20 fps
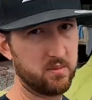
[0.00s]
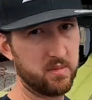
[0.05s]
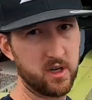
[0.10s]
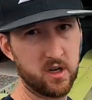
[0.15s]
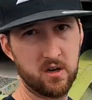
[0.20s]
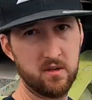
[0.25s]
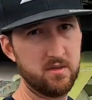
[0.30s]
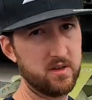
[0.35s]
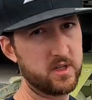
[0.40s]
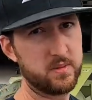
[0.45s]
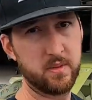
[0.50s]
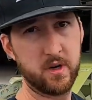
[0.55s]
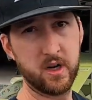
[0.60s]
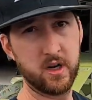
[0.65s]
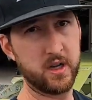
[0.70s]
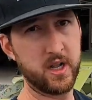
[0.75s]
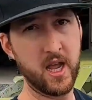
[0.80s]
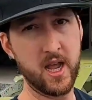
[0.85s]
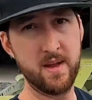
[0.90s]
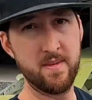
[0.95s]
bit of overspray on
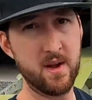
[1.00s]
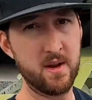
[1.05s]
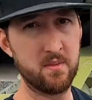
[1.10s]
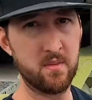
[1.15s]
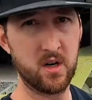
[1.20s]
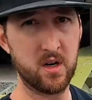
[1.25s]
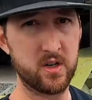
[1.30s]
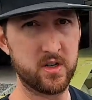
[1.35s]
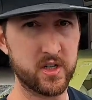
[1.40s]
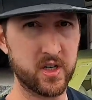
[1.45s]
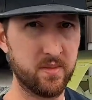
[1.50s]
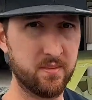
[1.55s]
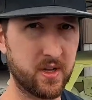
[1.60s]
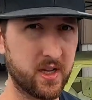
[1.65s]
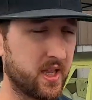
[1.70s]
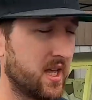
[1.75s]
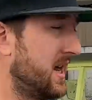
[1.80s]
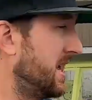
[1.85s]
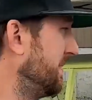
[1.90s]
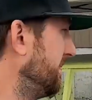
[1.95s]
a K-member or something
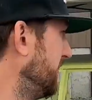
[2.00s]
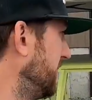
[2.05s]
like that,